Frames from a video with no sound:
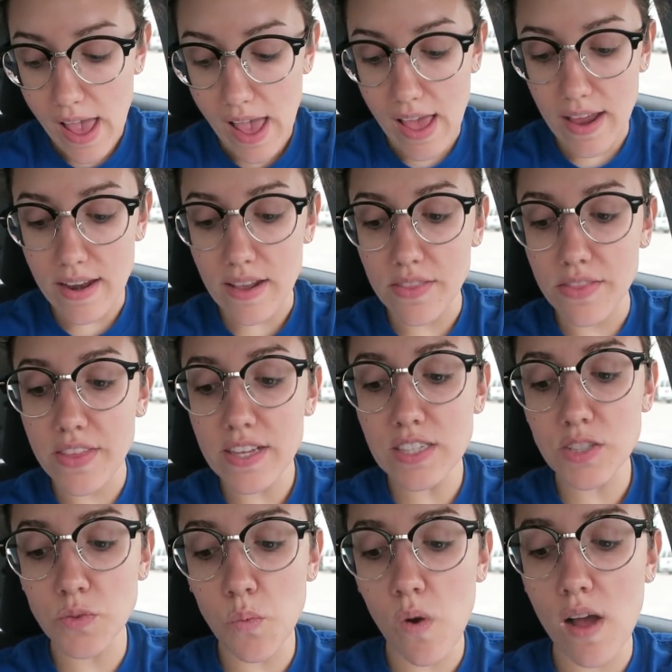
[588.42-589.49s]
And
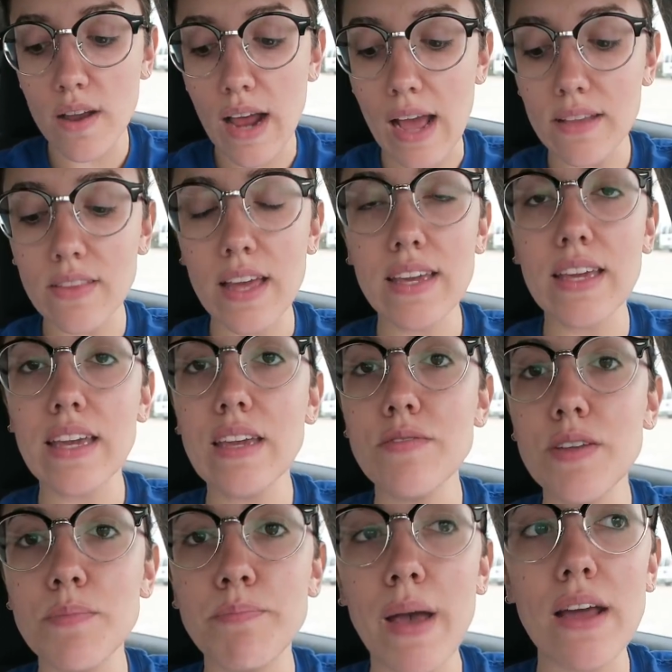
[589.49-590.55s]
this one I like
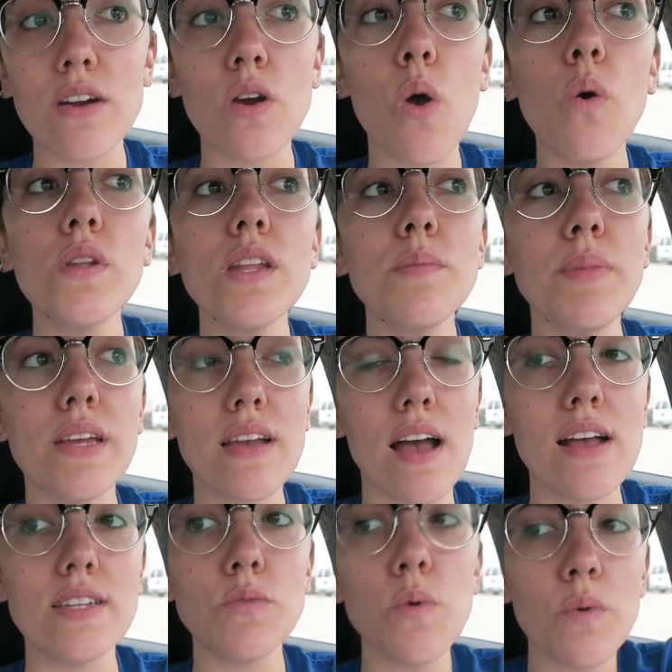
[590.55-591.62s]
even better, only
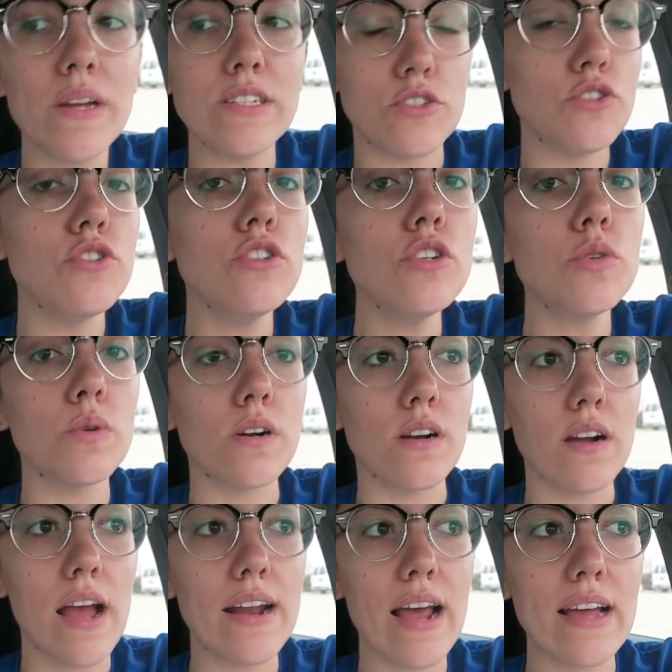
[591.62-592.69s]
because, well, Well, it's
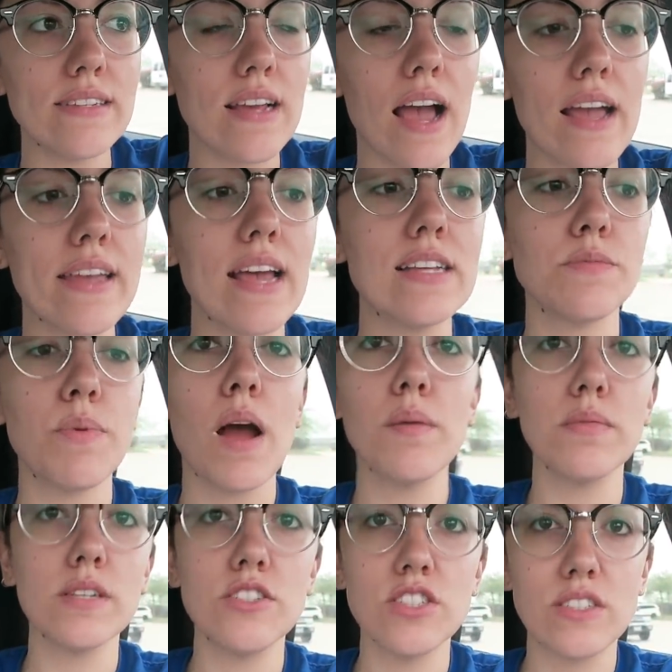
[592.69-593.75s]
newer, and I guess
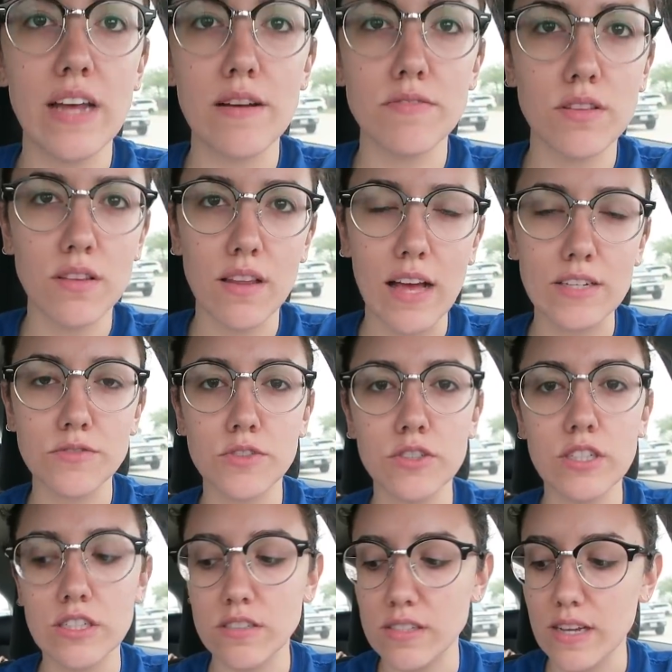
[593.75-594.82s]
probably just after the last few
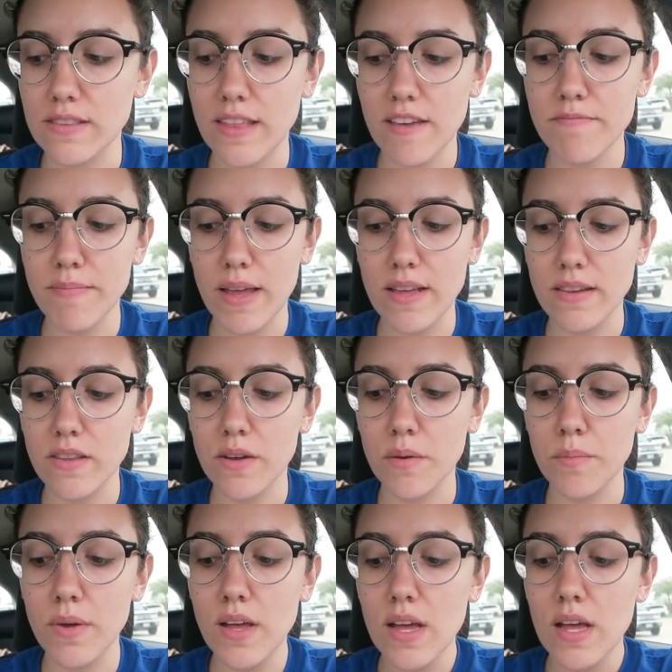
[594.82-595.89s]
years, like, they've made
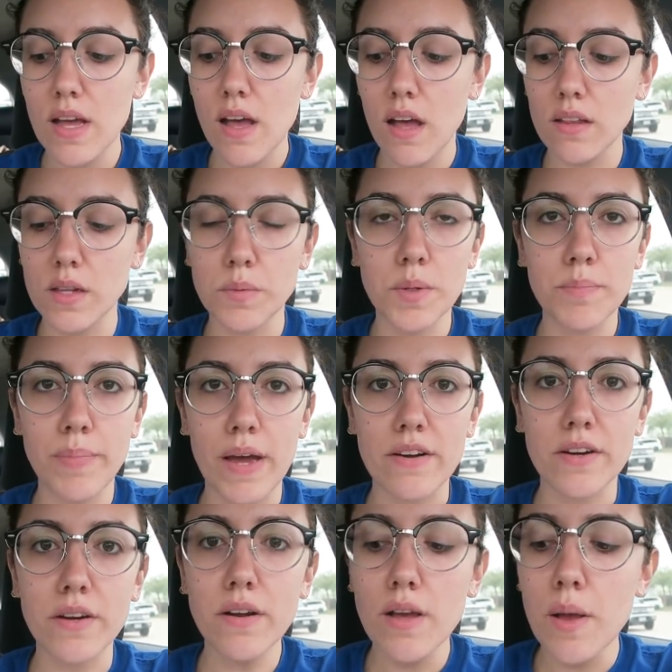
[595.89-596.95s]
them a little bit
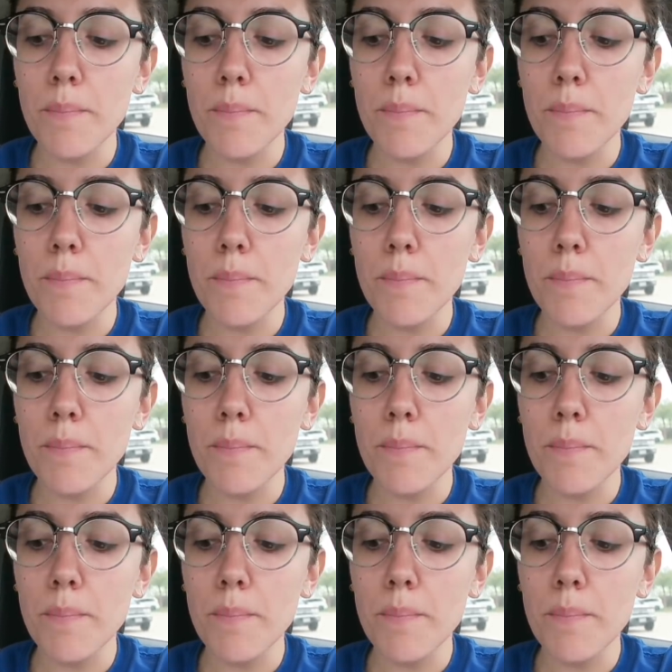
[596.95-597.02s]
better.